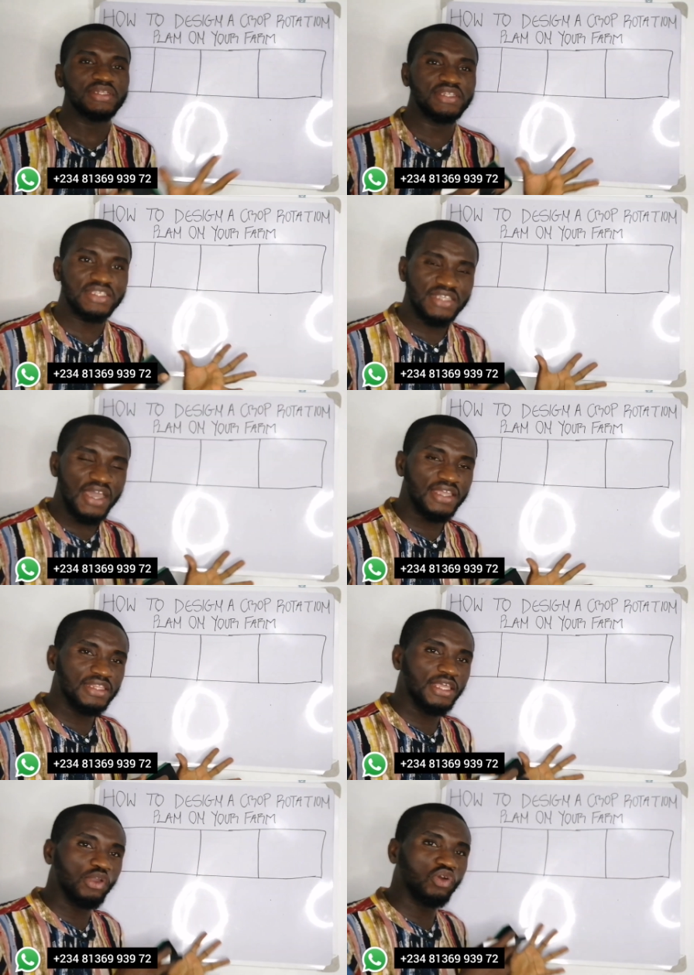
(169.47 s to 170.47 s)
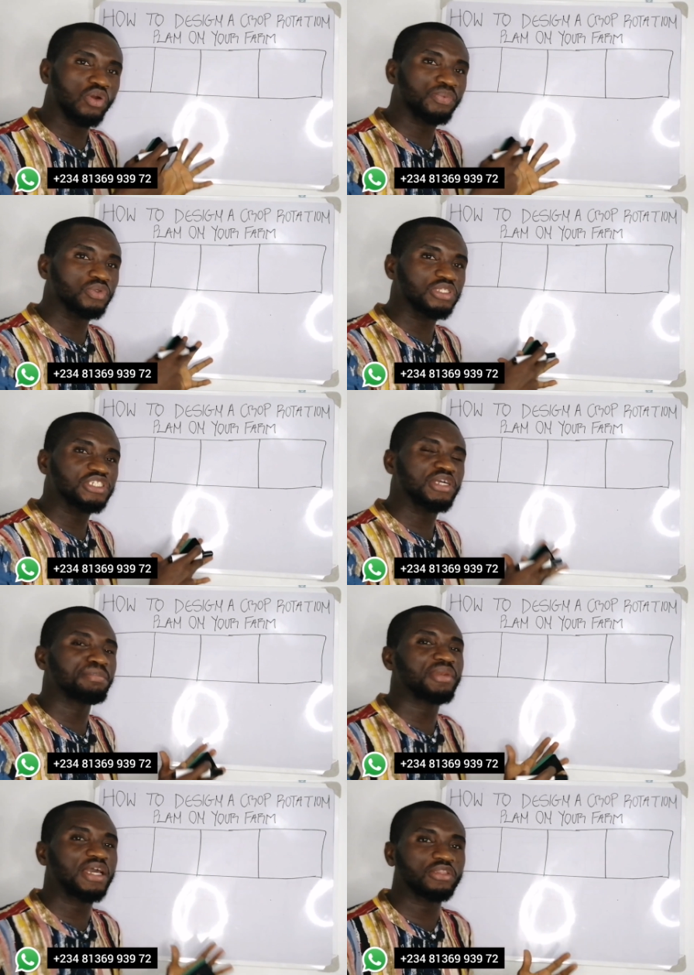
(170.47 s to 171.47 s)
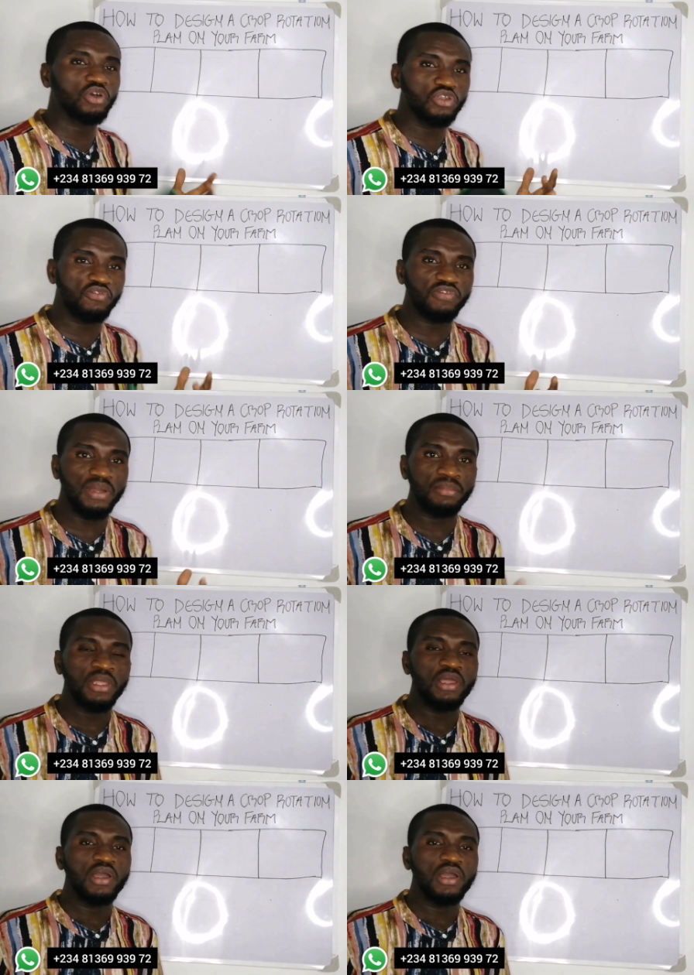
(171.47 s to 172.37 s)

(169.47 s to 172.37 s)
design a crop rotation plan on your farm.